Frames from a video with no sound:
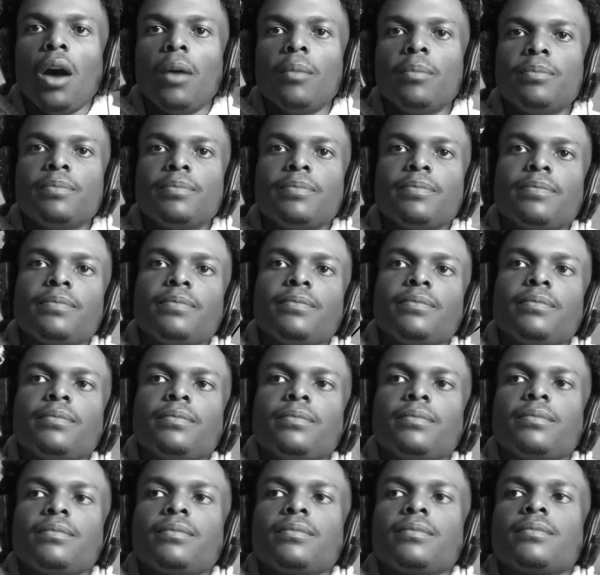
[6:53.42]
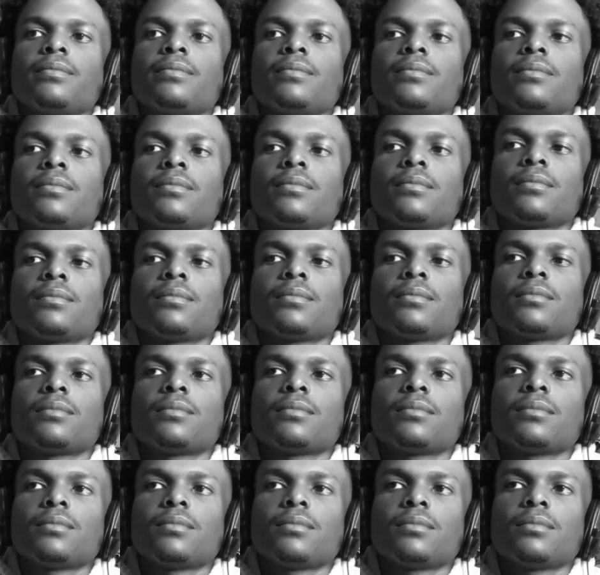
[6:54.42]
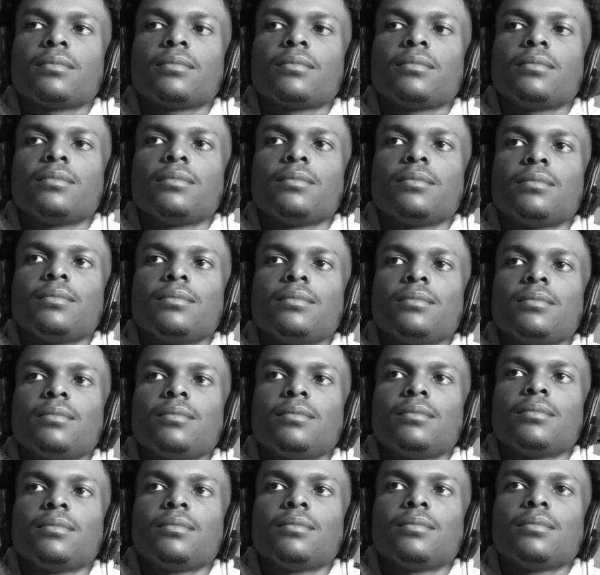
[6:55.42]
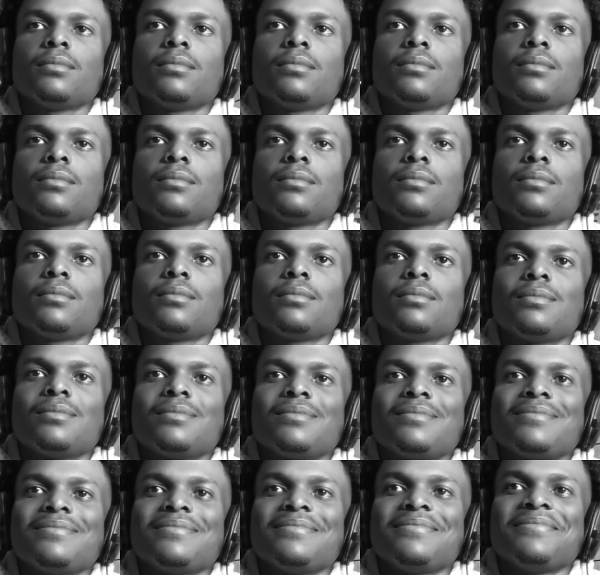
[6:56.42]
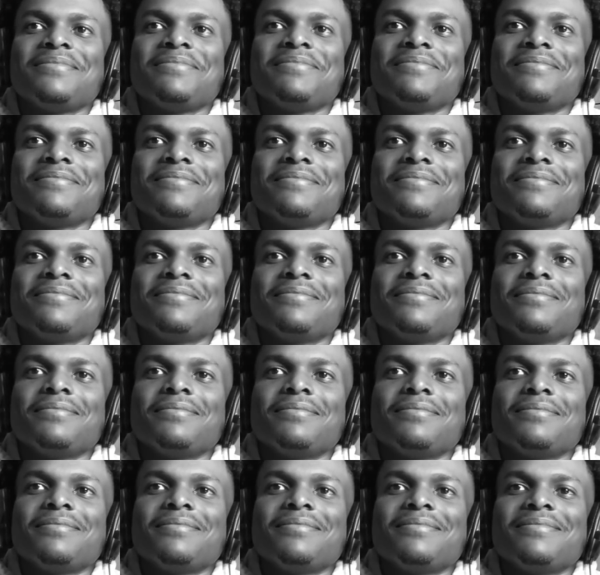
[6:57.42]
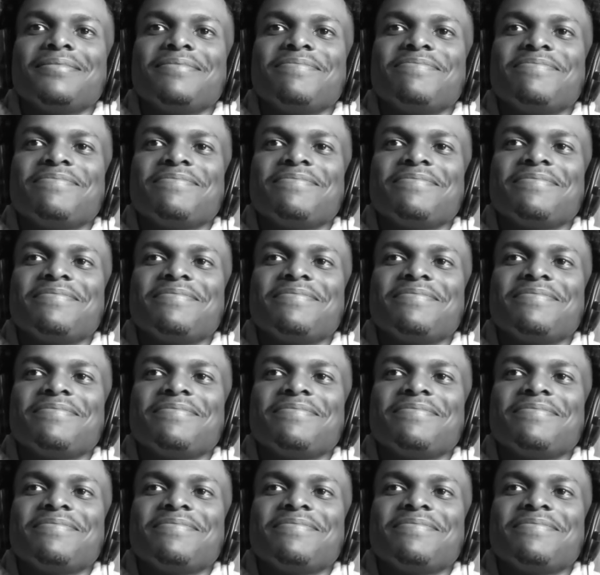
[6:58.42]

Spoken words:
[no speech]